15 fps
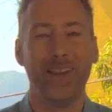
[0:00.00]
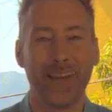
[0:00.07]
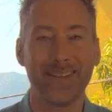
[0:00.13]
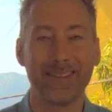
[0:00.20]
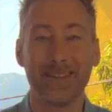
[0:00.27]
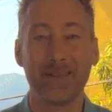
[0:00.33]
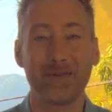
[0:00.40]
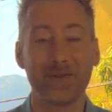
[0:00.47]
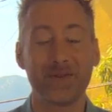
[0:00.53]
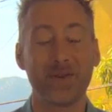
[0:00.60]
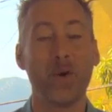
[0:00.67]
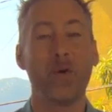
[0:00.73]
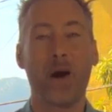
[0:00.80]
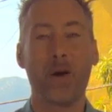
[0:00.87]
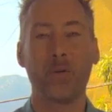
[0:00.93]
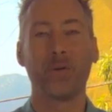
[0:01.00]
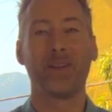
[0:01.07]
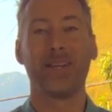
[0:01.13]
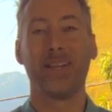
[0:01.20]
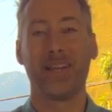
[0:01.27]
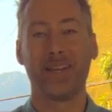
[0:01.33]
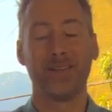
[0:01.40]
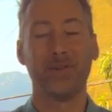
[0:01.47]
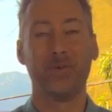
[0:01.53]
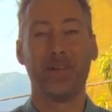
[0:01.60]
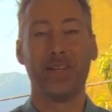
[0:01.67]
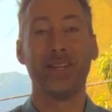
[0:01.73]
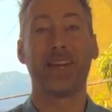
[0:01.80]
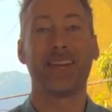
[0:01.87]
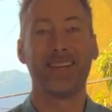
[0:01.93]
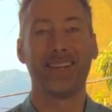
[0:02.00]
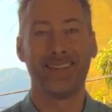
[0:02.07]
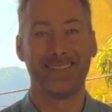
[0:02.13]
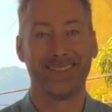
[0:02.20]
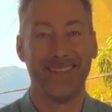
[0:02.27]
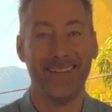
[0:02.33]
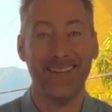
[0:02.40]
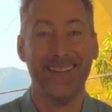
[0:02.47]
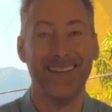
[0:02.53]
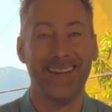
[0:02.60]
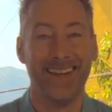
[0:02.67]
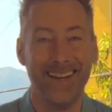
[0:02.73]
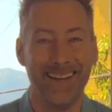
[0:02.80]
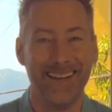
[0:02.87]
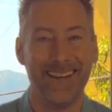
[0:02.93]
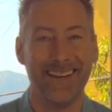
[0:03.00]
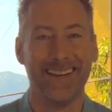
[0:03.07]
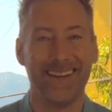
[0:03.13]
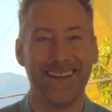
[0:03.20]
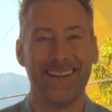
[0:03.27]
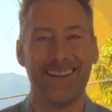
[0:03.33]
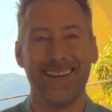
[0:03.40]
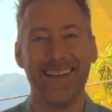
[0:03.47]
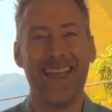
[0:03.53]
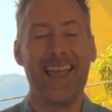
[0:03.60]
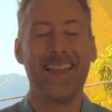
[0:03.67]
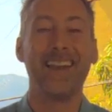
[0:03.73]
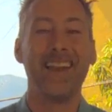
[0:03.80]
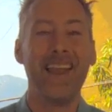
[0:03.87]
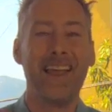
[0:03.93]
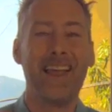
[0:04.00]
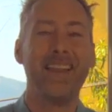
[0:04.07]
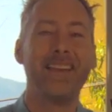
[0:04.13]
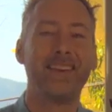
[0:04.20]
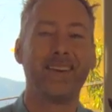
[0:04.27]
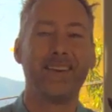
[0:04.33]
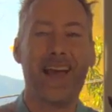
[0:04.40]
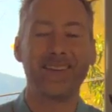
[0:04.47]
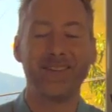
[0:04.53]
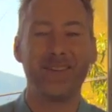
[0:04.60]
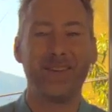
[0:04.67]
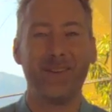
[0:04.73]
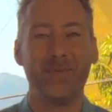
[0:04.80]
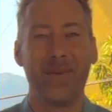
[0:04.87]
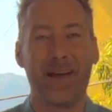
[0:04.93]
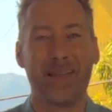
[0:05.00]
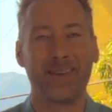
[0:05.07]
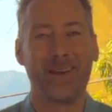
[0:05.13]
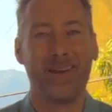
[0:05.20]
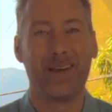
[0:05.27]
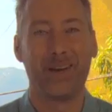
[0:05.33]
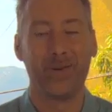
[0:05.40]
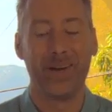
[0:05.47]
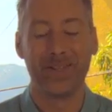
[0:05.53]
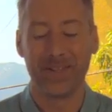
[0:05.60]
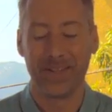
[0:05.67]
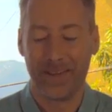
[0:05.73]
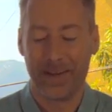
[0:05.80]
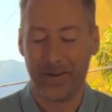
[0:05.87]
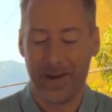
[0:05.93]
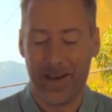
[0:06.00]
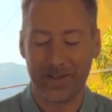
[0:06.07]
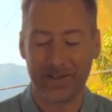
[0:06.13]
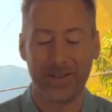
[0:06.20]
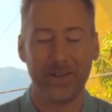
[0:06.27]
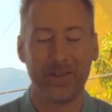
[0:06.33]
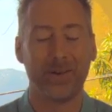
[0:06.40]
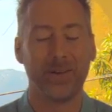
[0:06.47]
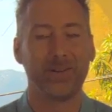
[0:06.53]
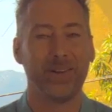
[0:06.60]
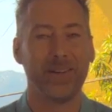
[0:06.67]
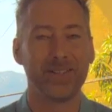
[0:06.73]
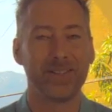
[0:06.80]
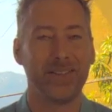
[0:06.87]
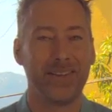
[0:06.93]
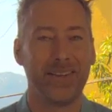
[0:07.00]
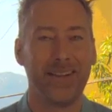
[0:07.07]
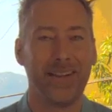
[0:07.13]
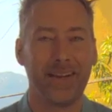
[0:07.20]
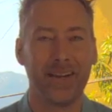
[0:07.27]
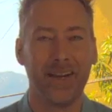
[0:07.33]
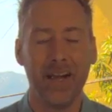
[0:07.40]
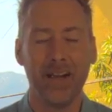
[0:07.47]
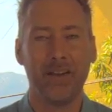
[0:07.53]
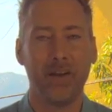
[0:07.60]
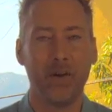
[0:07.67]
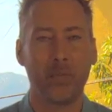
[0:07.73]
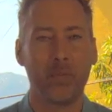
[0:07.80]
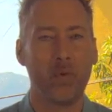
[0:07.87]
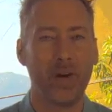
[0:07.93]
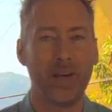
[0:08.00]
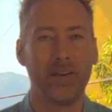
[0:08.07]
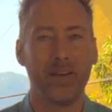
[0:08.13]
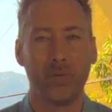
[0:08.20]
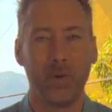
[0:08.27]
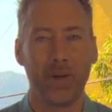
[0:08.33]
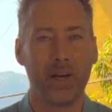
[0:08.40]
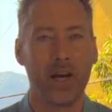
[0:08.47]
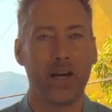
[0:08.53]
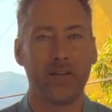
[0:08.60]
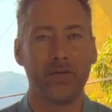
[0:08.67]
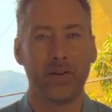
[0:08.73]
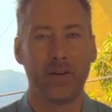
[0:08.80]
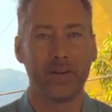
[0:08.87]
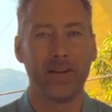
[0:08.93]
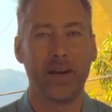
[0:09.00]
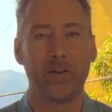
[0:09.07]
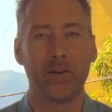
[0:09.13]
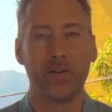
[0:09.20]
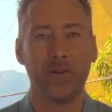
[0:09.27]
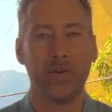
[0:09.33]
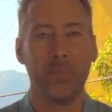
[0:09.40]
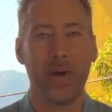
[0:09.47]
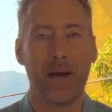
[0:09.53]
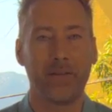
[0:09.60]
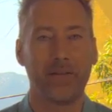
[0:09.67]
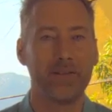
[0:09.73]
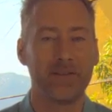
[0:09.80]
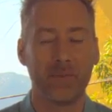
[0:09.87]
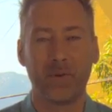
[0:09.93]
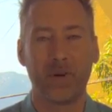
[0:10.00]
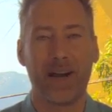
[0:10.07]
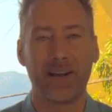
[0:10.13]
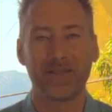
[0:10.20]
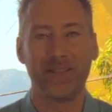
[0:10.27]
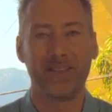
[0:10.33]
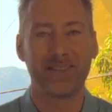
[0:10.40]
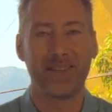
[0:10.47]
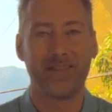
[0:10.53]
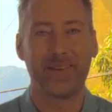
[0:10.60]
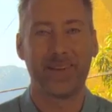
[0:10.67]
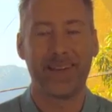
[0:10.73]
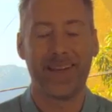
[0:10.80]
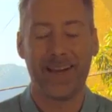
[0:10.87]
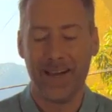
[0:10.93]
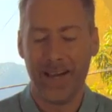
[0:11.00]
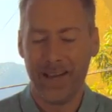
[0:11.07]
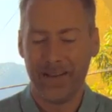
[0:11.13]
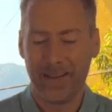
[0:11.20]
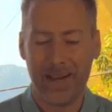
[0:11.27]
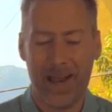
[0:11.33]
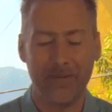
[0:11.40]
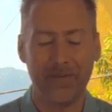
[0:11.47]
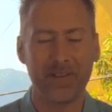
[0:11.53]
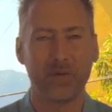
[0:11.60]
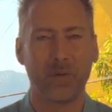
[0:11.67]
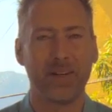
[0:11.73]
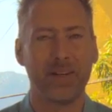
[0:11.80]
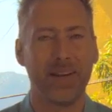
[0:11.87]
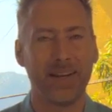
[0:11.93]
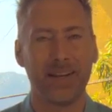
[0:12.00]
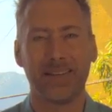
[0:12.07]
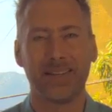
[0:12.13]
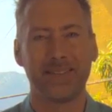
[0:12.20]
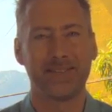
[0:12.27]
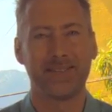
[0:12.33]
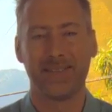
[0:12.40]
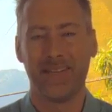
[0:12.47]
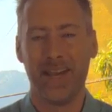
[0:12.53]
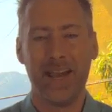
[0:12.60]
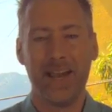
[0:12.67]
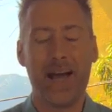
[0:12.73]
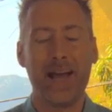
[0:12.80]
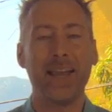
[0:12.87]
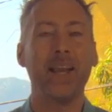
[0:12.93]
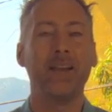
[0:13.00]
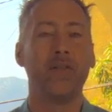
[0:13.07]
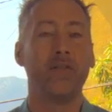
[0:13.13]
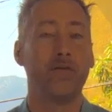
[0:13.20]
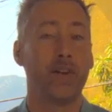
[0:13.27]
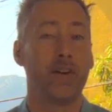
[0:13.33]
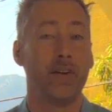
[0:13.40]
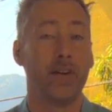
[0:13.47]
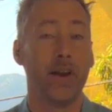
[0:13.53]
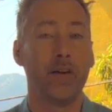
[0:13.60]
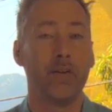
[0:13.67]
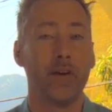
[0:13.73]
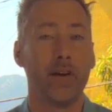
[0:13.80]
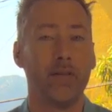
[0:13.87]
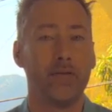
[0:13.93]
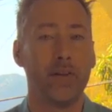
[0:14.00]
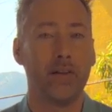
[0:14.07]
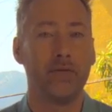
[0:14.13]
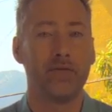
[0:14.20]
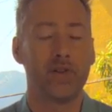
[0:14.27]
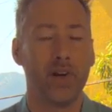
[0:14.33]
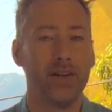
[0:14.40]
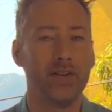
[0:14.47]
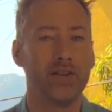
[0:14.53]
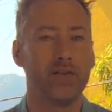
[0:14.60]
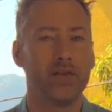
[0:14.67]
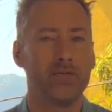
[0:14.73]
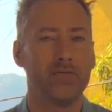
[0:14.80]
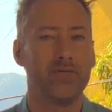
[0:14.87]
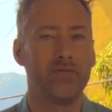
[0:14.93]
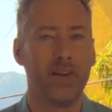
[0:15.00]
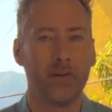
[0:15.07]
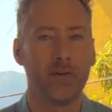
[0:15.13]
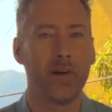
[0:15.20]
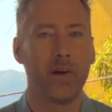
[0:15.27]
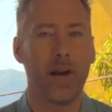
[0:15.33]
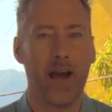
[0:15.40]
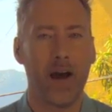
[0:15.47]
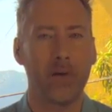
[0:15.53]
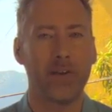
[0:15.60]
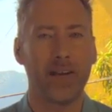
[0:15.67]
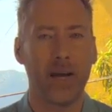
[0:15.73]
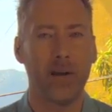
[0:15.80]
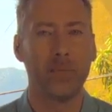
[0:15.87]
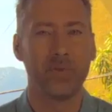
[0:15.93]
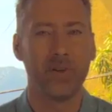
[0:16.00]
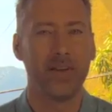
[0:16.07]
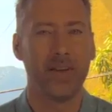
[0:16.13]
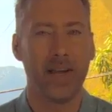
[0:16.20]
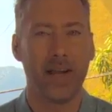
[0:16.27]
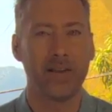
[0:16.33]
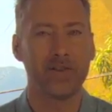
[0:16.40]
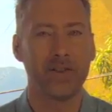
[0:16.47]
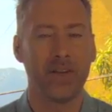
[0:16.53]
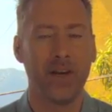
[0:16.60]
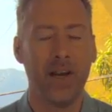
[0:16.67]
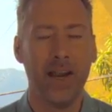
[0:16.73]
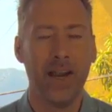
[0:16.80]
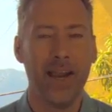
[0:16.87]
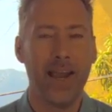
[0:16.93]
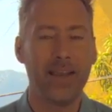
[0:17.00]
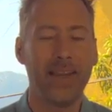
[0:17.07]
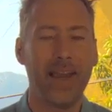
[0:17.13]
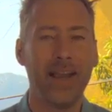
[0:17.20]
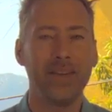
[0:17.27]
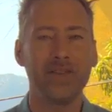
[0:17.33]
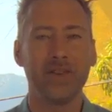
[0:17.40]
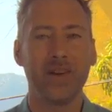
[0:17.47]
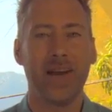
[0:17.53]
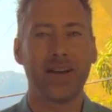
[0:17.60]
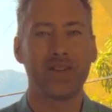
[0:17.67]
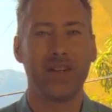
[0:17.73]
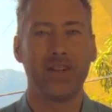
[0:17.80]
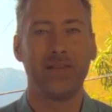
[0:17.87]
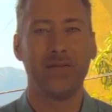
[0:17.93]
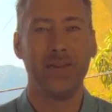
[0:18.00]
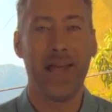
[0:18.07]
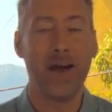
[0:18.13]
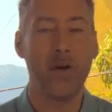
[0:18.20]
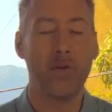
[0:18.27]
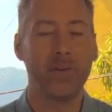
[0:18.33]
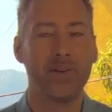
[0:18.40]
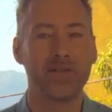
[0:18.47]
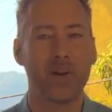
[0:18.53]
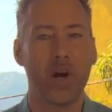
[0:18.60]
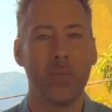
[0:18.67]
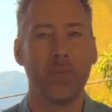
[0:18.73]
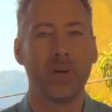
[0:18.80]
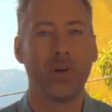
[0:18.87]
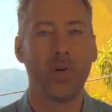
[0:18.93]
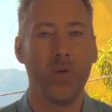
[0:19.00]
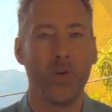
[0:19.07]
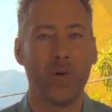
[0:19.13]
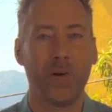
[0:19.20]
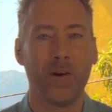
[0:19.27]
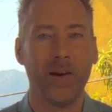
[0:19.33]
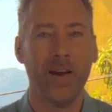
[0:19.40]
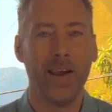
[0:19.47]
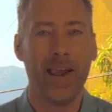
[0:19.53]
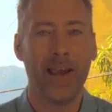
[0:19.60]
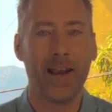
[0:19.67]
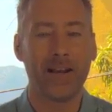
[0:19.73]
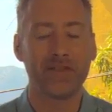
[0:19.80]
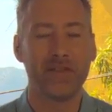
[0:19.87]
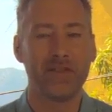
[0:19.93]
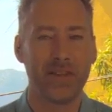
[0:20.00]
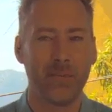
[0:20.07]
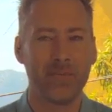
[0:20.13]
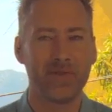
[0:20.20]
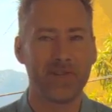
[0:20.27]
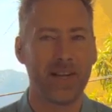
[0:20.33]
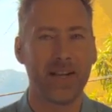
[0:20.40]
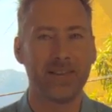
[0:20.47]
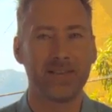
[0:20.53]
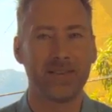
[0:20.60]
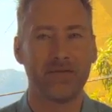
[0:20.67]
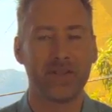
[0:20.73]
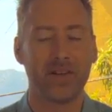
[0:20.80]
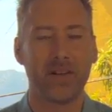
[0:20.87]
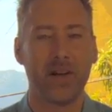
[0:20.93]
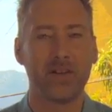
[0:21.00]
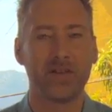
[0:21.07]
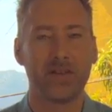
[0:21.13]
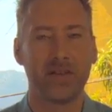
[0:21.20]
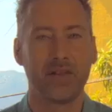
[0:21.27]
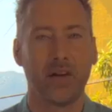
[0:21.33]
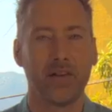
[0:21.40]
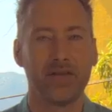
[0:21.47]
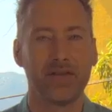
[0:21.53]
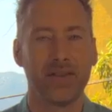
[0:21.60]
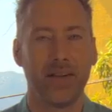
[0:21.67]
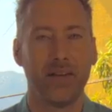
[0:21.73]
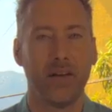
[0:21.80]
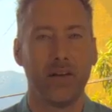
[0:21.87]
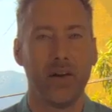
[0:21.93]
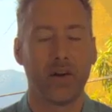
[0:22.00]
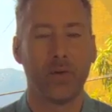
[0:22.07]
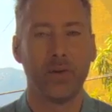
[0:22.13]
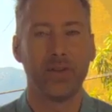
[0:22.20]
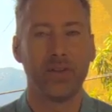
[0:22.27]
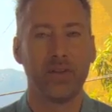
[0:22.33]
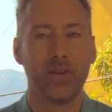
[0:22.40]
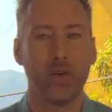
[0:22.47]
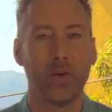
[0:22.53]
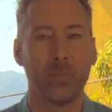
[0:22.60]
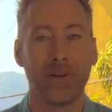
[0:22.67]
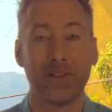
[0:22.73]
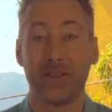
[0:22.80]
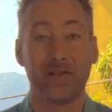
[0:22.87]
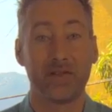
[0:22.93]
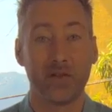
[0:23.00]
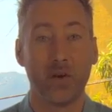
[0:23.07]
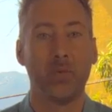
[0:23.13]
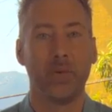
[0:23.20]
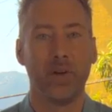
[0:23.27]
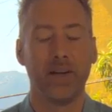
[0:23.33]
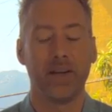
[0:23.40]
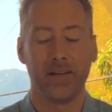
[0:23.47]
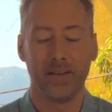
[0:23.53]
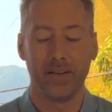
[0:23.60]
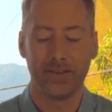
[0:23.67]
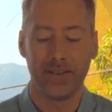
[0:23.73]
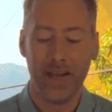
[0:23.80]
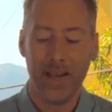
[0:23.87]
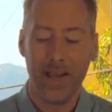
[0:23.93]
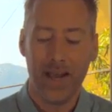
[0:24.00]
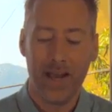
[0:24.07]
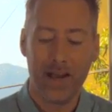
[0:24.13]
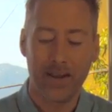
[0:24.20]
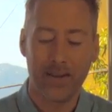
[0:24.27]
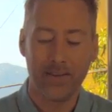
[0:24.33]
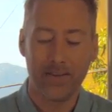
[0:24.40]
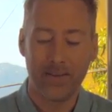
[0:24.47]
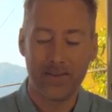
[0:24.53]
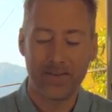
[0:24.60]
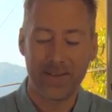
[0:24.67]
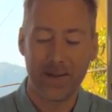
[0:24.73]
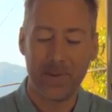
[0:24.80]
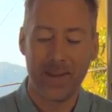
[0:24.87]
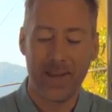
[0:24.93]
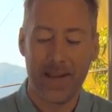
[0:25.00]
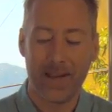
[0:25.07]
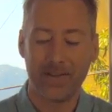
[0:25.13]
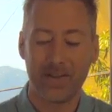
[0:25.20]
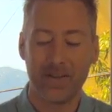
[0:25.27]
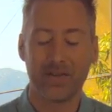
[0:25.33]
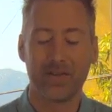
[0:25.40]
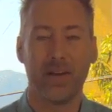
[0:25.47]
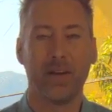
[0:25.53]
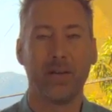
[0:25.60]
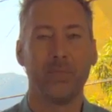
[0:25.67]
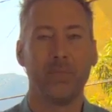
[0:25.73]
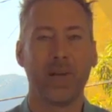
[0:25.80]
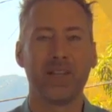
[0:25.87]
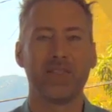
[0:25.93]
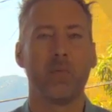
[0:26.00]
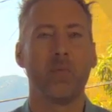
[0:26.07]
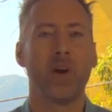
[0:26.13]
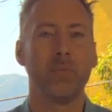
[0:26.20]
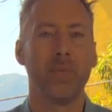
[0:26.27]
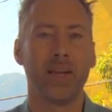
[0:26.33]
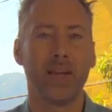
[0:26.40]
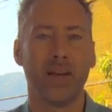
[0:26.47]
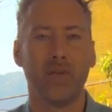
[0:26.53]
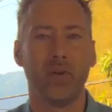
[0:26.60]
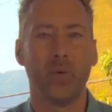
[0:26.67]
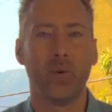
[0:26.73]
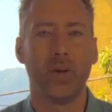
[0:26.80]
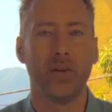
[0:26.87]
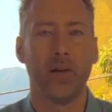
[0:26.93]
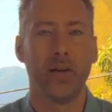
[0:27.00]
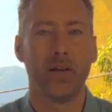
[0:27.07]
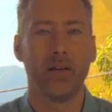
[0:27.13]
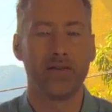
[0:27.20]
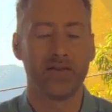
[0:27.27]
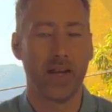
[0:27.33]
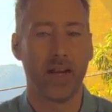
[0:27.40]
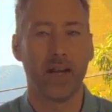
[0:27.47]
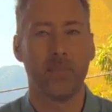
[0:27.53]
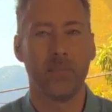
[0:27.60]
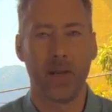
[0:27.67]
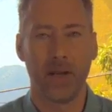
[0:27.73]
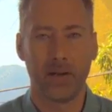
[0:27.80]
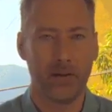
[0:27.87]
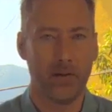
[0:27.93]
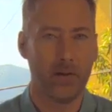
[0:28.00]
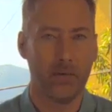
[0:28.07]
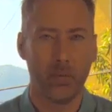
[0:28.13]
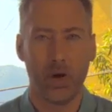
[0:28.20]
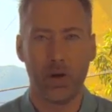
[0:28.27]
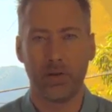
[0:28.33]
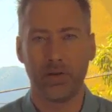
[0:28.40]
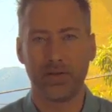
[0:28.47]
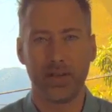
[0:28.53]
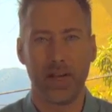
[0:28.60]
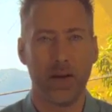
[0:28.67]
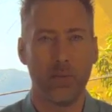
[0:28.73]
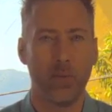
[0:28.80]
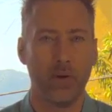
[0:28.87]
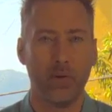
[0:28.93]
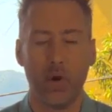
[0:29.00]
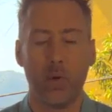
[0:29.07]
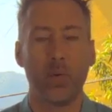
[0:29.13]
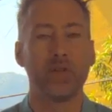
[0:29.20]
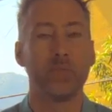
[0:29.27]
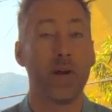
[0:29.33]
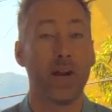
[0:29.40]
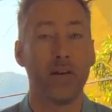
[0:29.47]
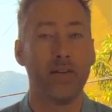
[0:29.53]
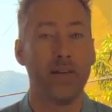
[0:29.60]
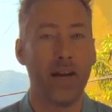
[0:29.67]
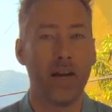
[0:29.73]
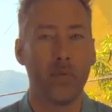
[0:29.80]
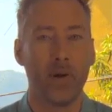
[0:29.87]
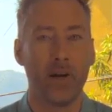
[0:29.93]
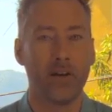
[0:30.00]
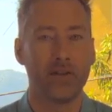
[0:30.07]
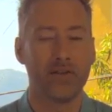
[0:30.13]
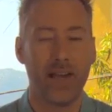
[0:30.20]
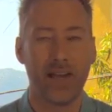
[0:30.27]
Like it's so outwardly like ridiculous. And then to actually do the math equation, they don't actually do it traditionally. Like the normal way that we kind of learned how to do math and subtraction and stuff like that, they have this ridiculous, I can't even figure it out. I've tried to figure out how they come to the answer. And the answer actually now in this Common Core, and actually some states have started to say they're not going to do it because it's so ridiculous. Some of the answers, because they want to make everyone the same, like we're all the same, no one's better than anyone else.